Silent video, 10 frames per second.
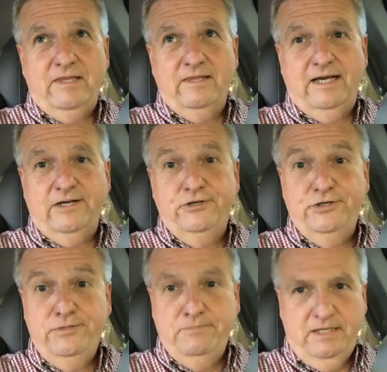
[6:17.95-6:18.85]
that
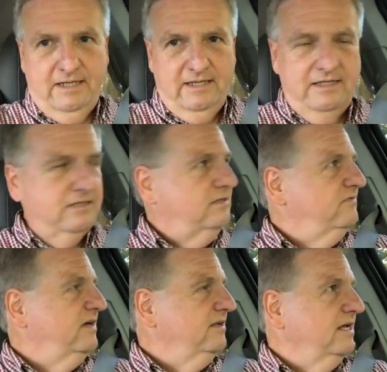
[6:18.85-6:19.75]
could be the
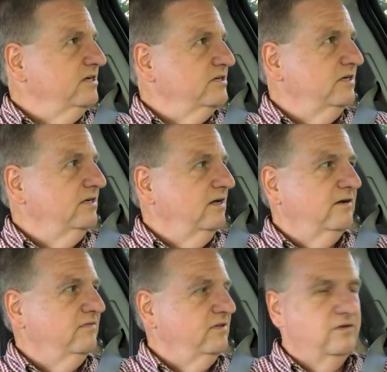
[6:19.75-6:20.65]
foundation
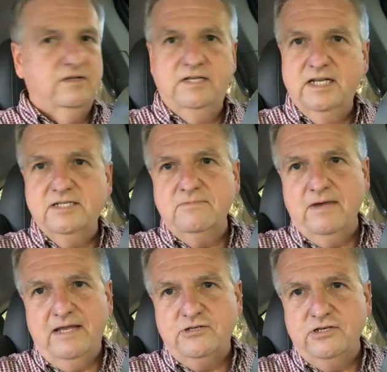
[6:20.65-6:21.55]
of either the Dixon
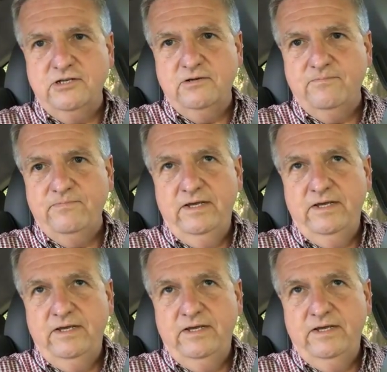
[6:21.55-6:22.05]
Mansion.